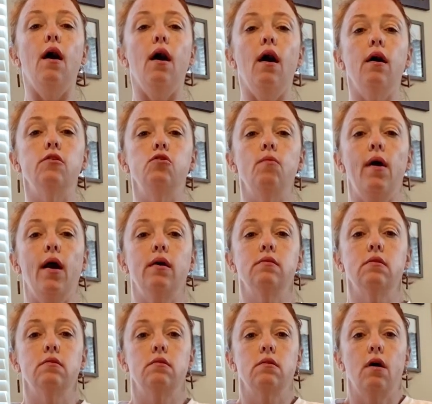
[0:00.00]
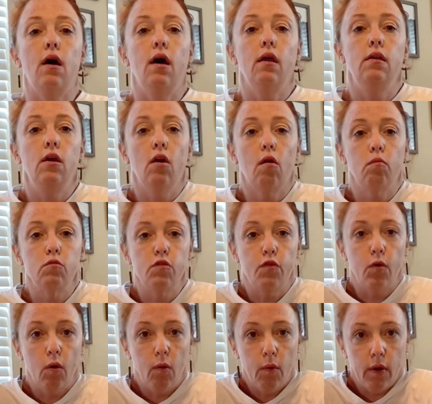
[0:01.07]
As you exhale, slide the arms
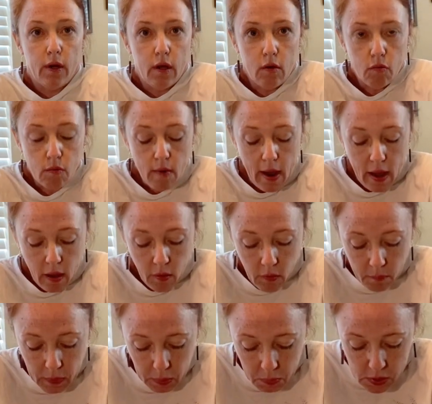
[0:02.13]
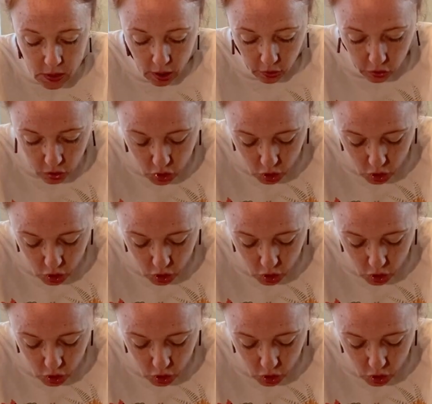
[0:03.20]
forward and round, maybe tuck the